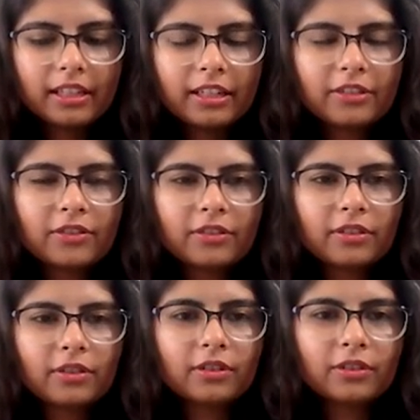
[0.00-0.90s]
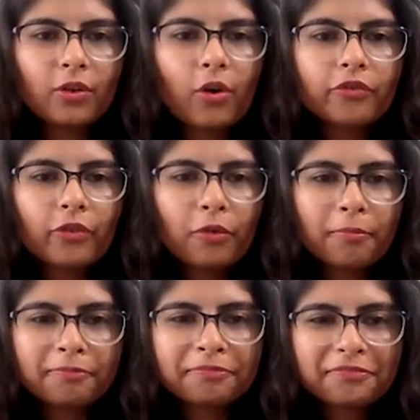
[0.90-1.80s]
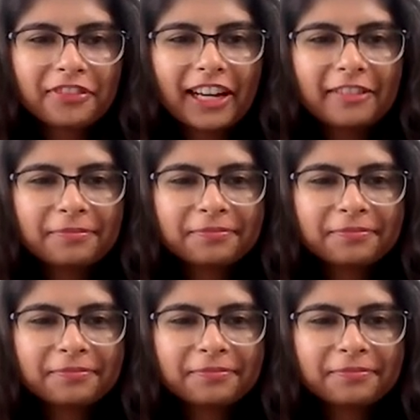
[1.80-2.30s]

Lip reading: In its raw form, right?